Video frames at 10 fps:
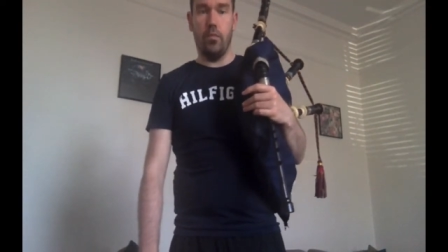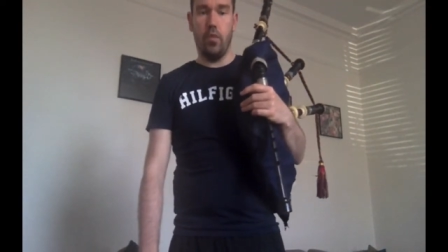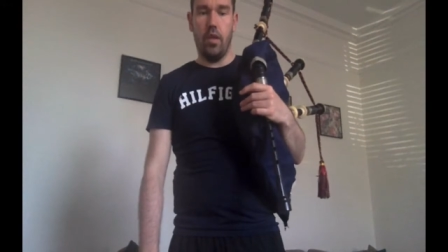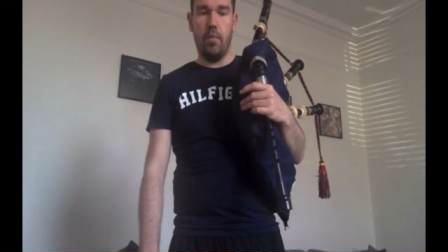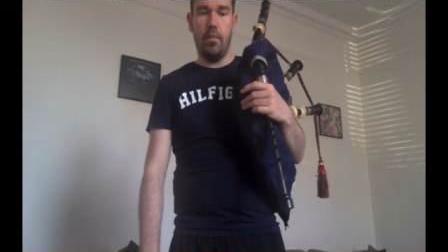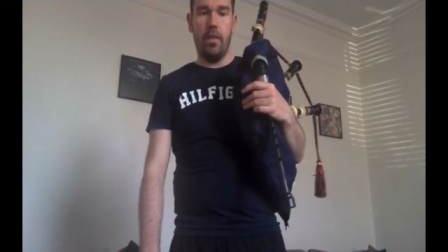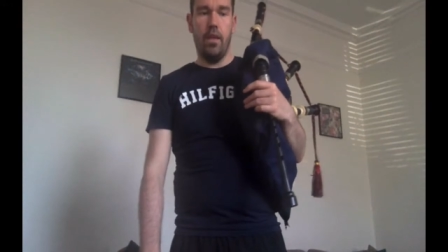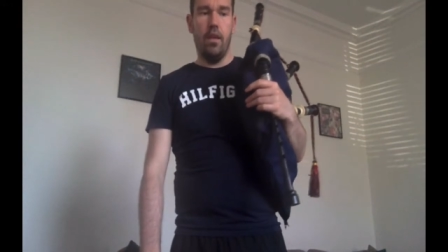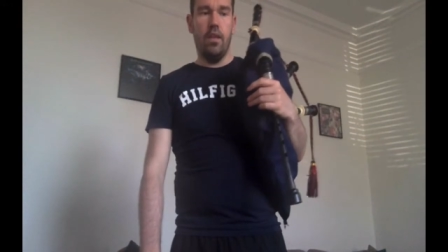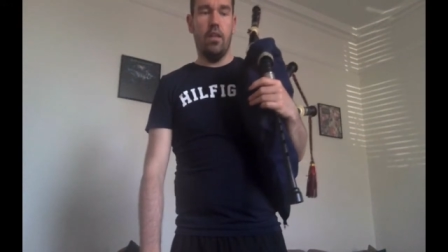Okay,
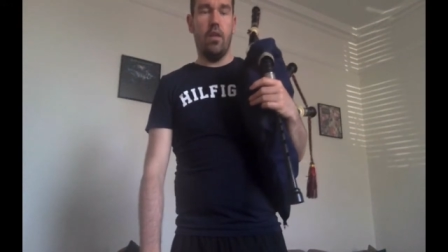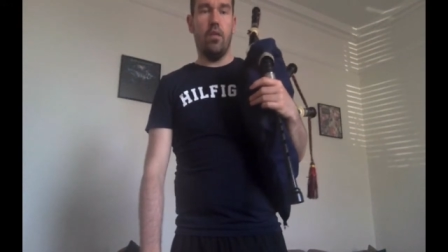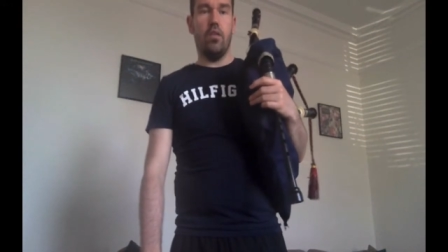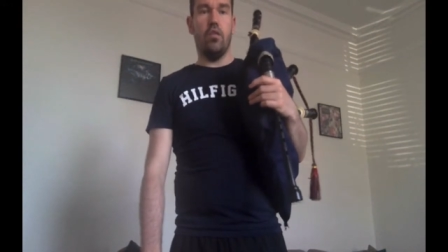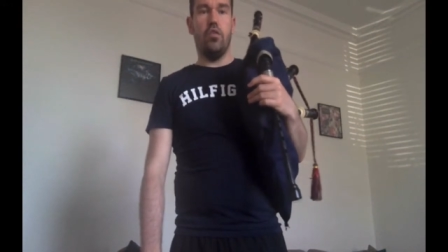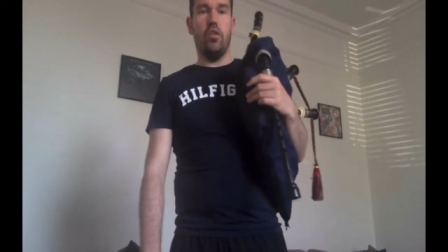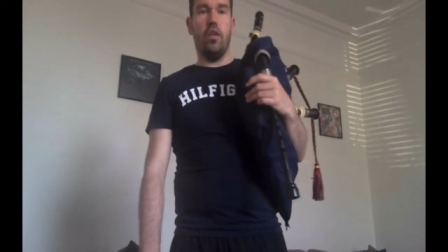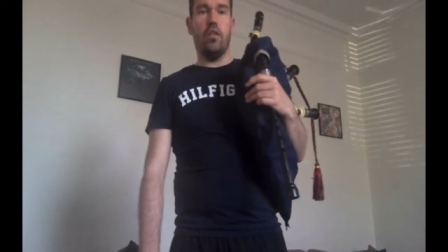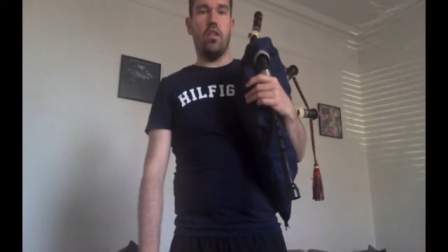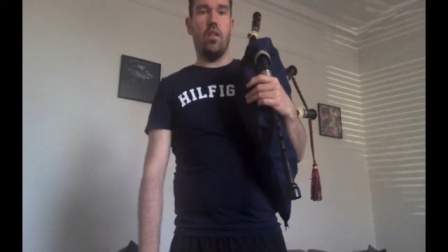now the
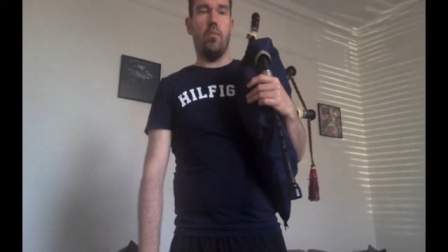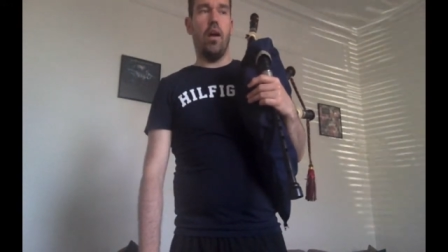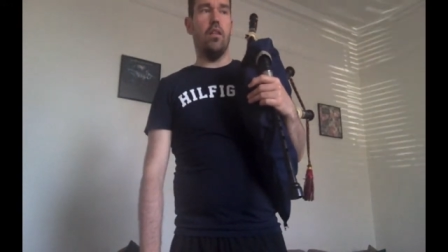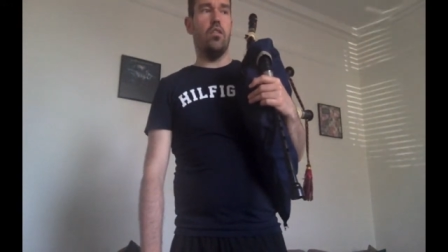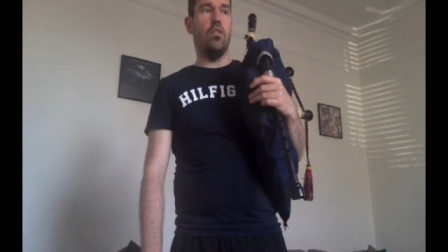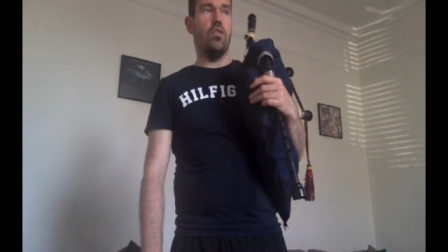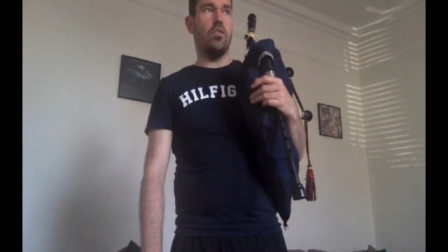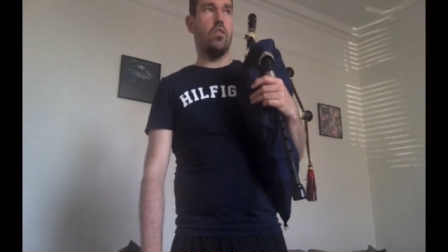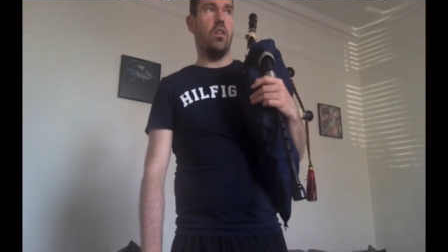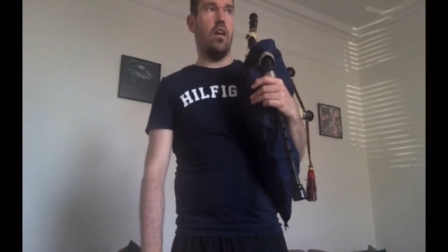tuners that the band
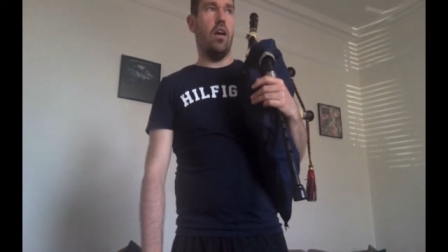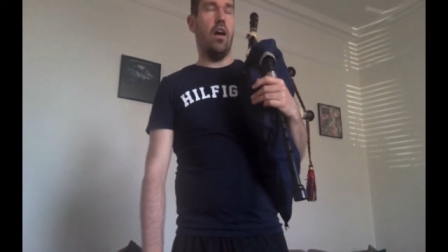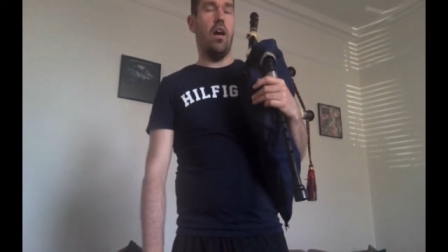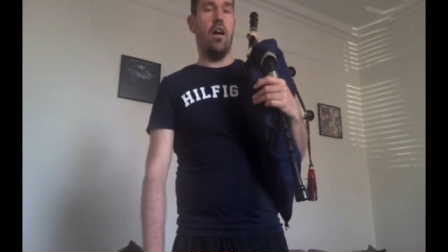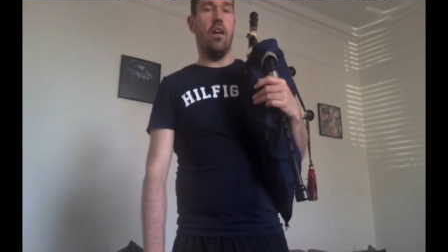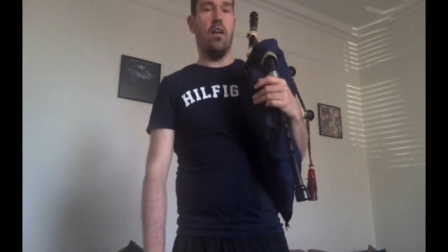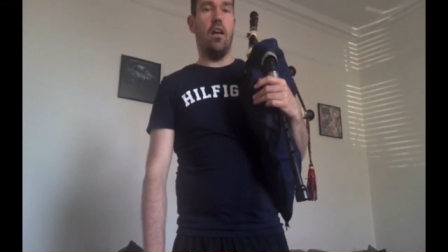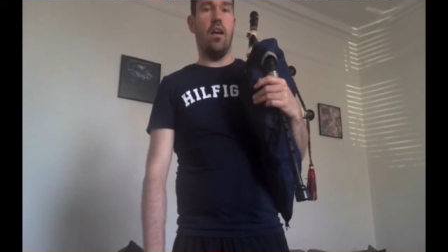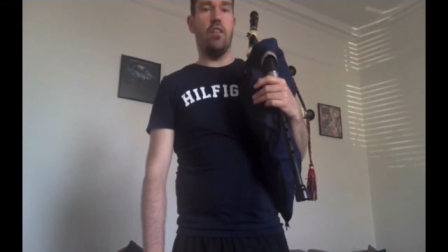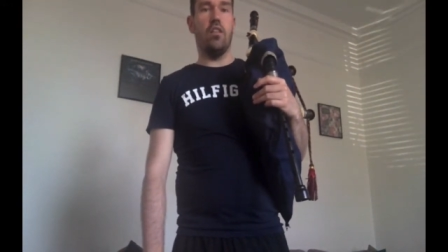use are
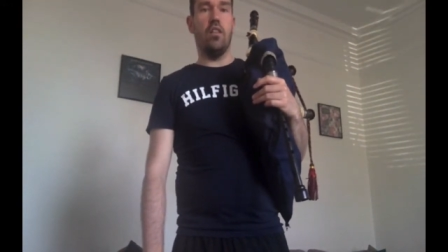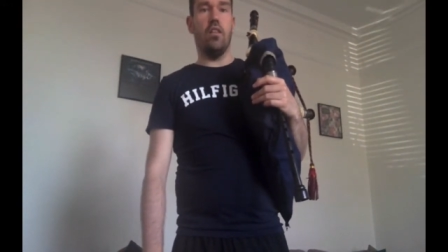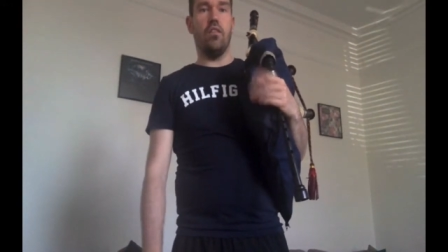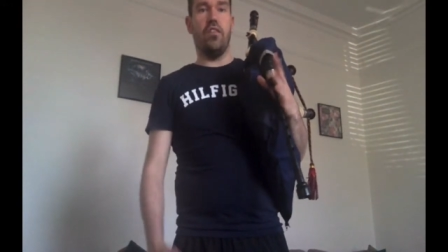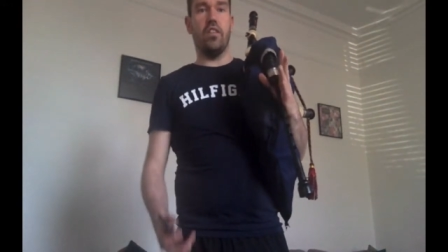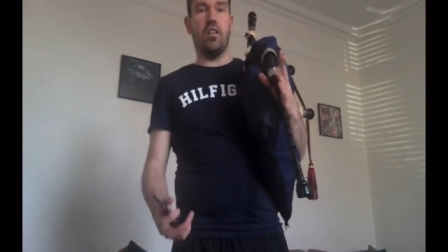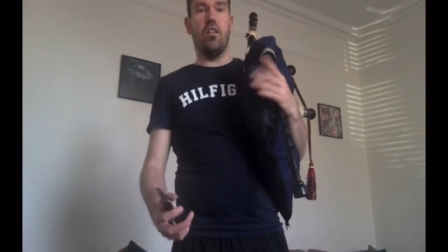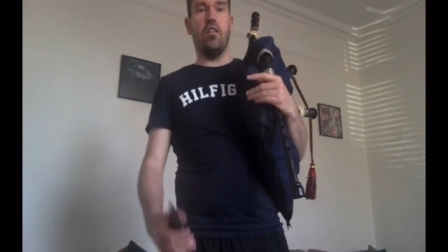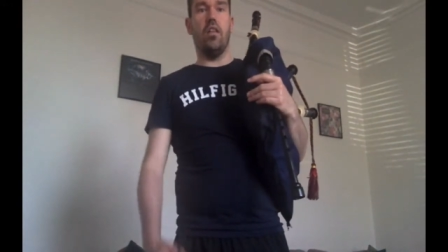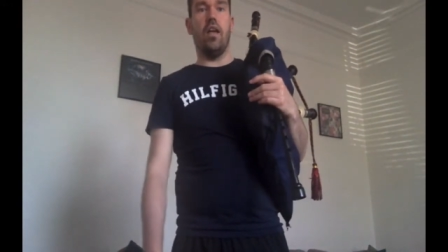actual
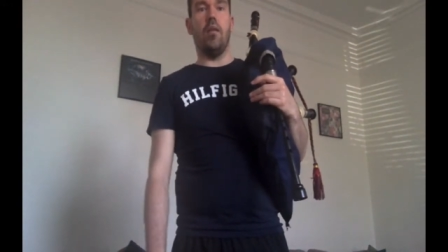physical